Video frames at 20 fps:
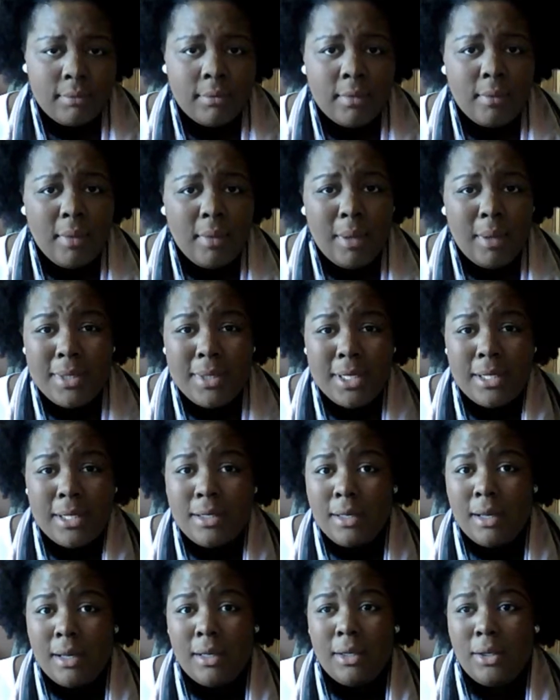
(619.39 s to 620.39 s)
Maybe it's the
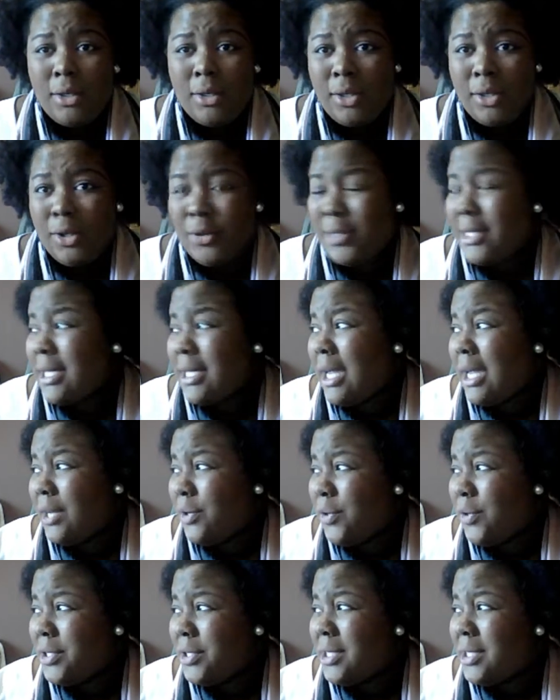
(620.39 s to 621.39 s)
sun. I don't know. It's kind of
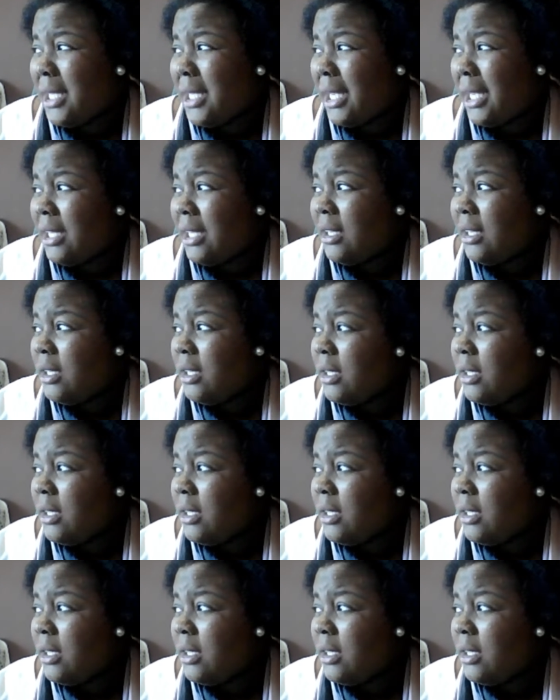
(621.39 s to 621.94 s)
hot today.